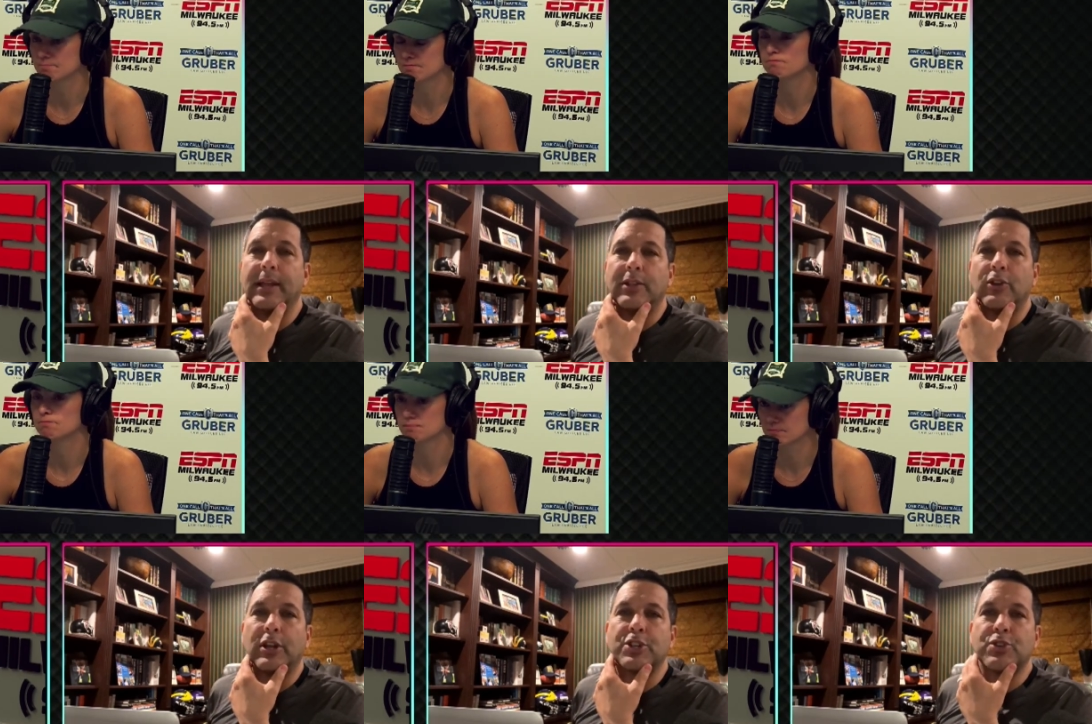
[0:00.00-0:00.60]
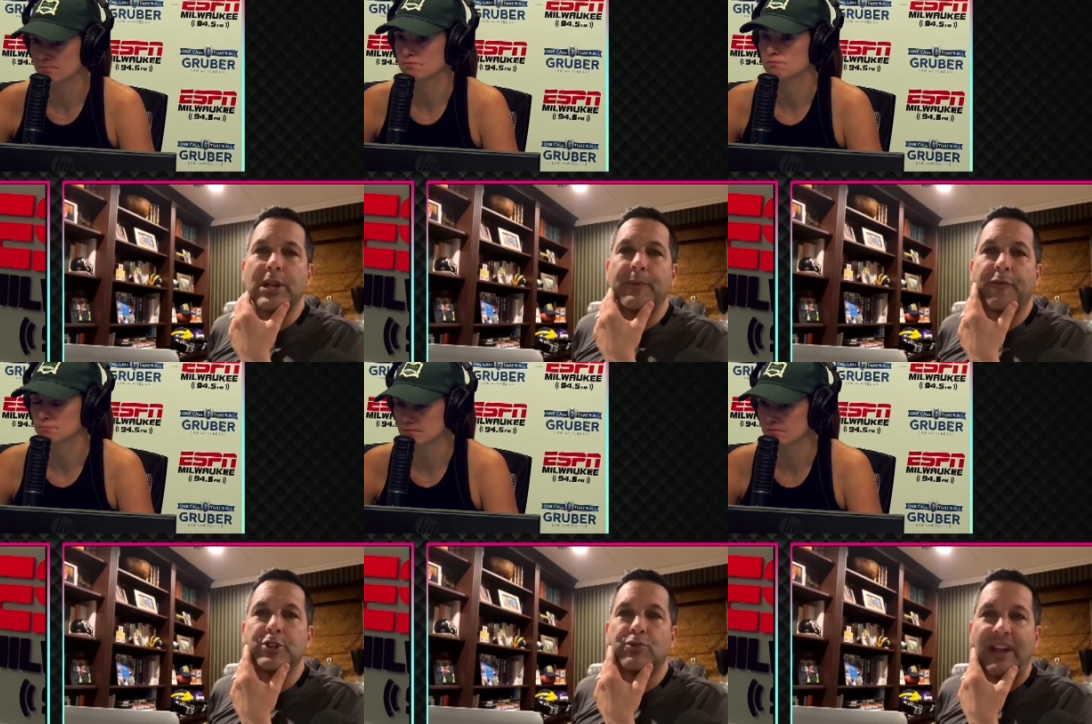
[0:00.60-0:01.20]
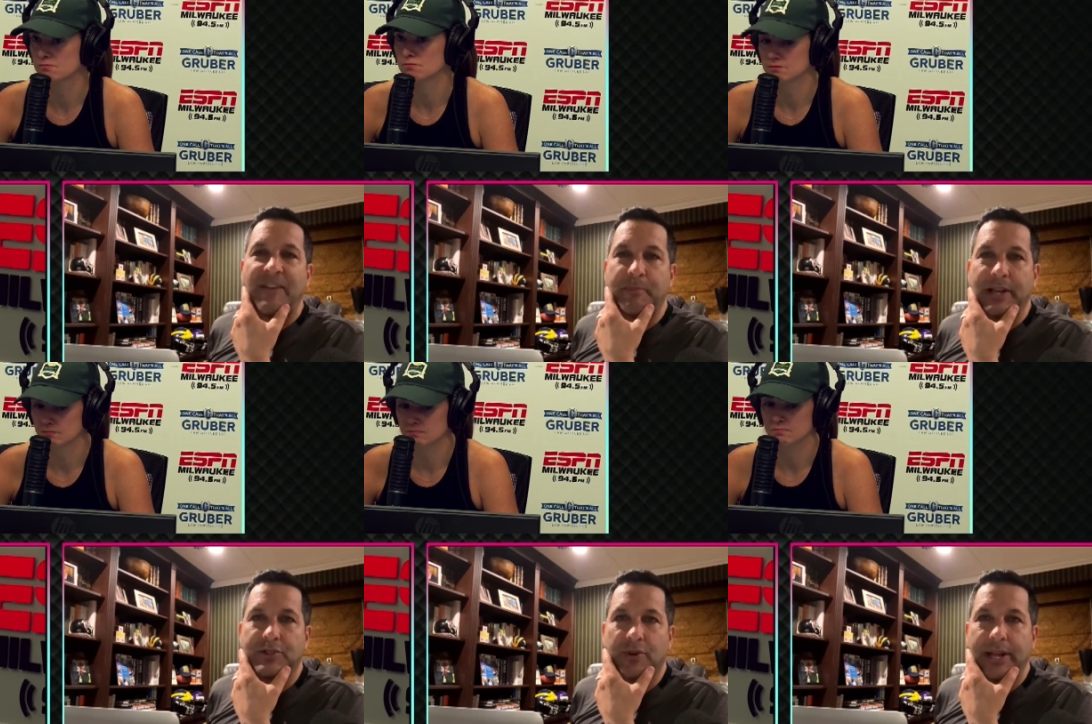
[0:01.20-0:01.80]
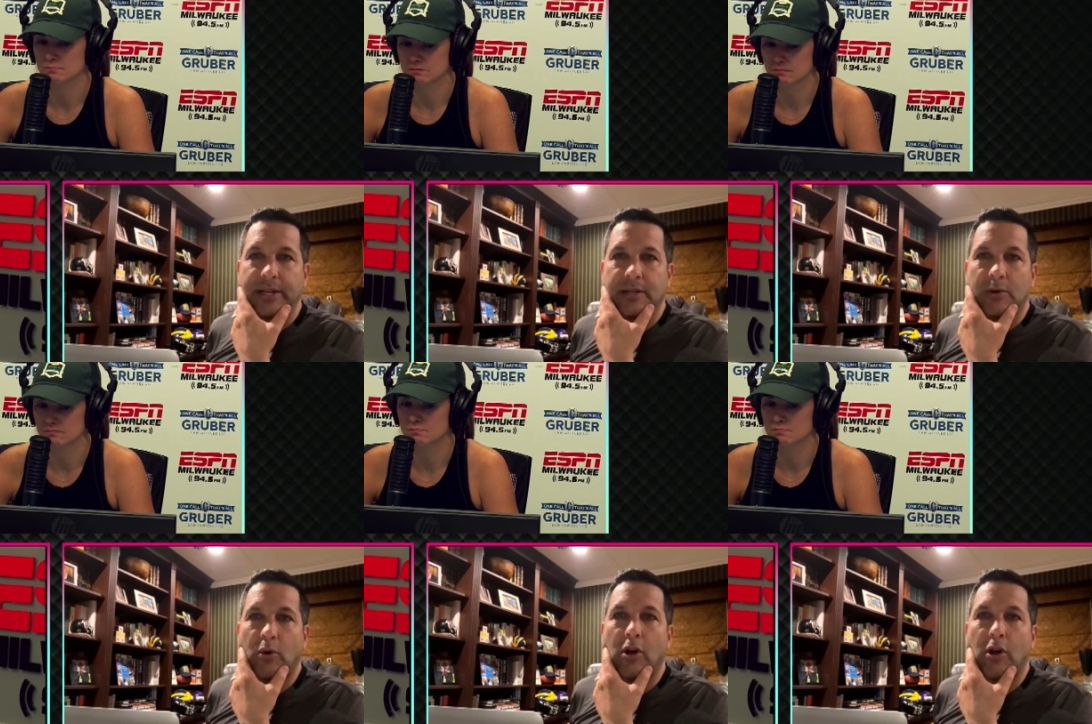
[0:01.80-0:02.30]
Speaker 1: again, you're going to trade him for draft picks, right?